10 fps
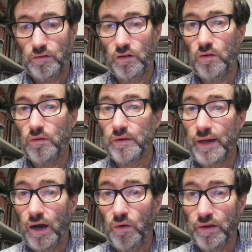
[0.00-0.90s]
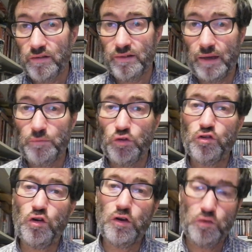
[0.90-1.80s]
So now it's time to
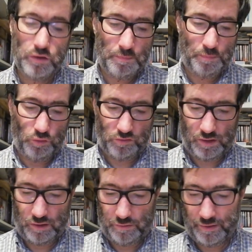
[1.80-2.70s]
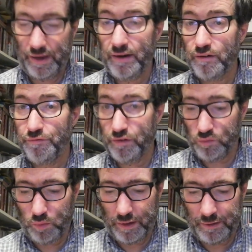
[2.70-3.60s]
show you the postcards. And the
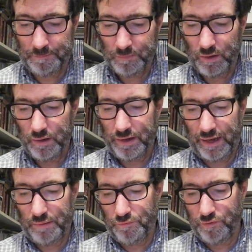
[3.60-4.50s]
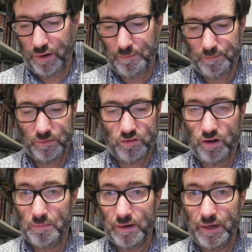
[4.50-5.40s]
first one came from
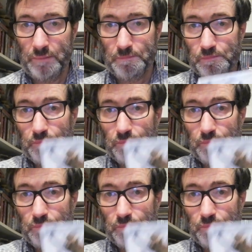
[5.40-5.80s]
Germany.